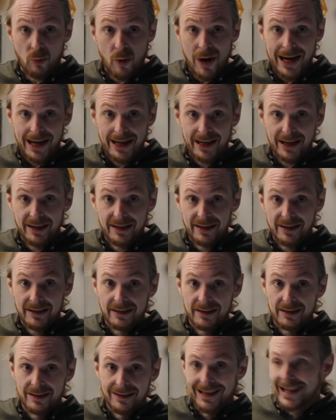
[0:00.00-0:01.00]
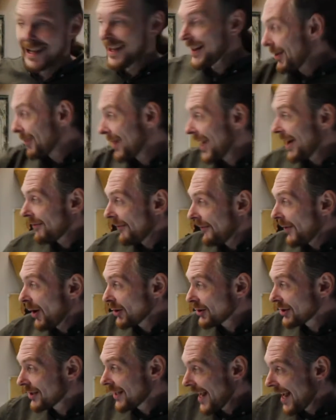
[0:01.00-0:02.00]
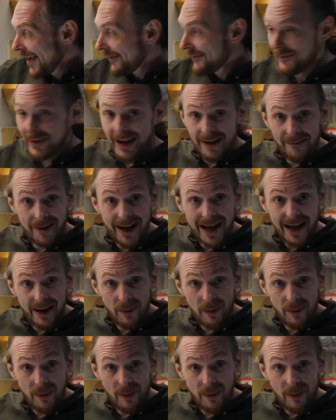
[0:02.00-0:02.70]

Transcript: y. And then we have a function f of